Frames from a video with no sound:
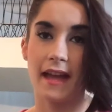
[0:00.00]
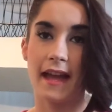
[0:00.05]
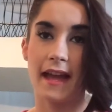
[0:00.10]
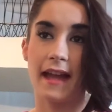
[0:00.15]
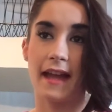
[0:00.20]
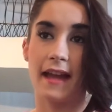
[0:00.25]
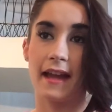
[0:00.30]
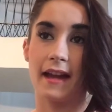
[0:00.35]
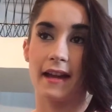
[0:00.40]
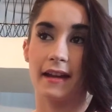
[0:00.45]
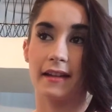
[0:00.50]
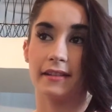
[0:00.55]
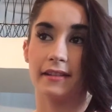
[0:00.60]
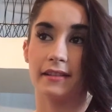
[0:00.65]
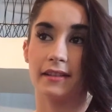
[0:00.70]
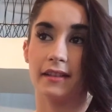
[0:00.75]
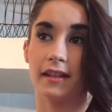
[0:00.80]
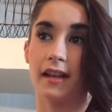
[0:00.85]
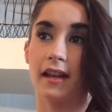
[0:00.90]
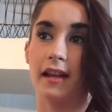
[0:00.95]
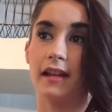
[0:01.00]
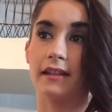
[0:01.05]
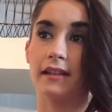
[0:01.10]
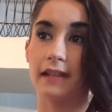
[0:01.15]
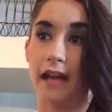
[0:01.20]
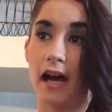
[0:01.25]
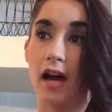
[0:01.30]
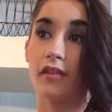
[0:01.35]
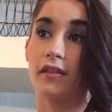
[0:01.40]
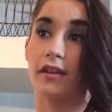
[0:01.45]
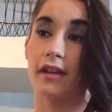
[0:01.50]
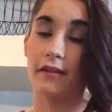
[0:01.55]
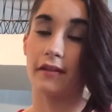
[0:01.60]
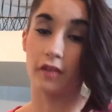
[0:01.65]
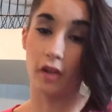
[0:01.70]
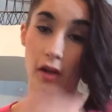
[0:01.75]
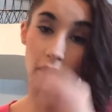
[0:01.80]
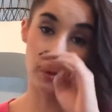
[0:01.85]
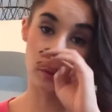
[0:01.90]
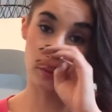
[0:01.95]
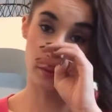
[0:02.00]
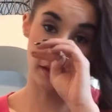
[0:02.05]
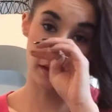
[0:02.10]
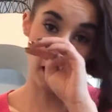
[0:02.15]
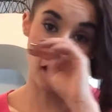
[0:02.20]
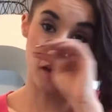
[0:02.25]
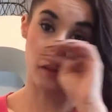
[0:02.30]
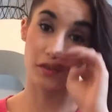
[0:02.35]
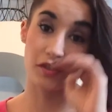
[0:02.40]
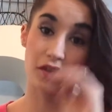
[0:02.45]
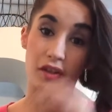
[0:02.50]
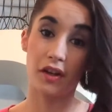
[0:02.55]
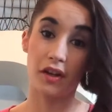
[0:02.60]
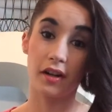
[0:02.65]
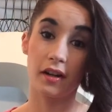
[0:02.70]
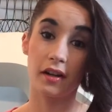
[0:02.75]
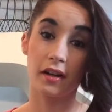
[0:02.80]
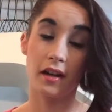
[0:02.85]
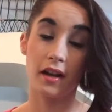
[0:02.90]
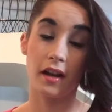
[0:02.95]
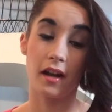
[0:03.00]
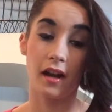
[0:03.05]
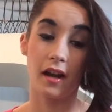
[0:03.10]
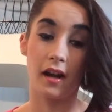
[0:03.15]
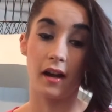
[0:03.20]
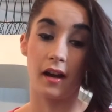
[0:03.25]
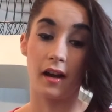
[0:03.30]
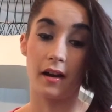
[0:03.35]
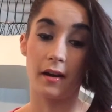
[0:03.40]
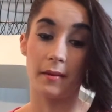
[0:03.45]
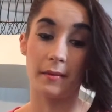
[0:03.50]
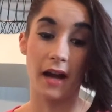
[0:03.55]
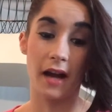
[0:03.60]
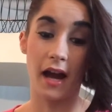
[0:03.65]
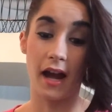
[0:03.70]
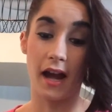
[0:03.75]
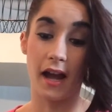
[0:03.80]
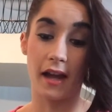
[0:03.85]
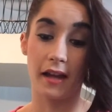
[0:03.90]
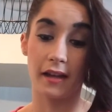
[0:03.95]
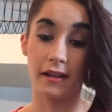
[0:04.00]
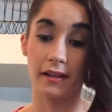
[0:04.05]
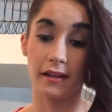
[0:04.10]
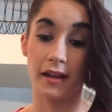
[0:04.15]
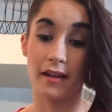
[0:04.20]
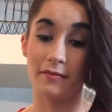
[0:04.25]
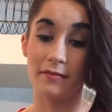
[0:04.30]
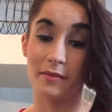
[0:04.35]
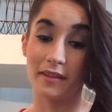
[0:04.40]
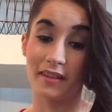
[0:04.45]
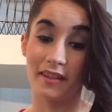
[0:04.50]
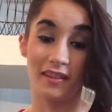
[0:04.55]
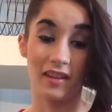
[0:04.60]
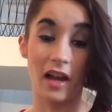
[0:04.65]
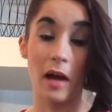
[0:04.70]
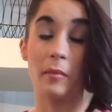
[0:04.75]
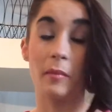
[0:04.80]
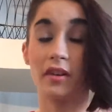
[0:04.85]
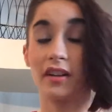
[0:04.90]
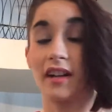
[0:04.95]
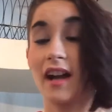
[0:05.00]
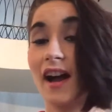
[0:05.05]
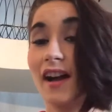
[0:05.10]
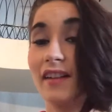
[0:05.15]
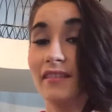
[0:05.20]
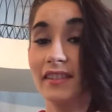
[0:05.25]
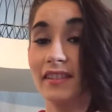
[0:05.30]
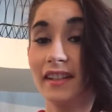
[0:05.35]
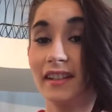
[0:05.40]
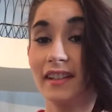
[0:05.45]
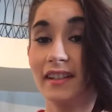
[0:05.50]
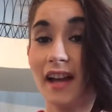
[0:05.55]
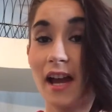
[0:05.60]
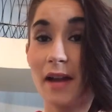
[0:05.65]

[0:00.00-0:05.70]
And now that I've gone to a counselor, I have been a lot more confident.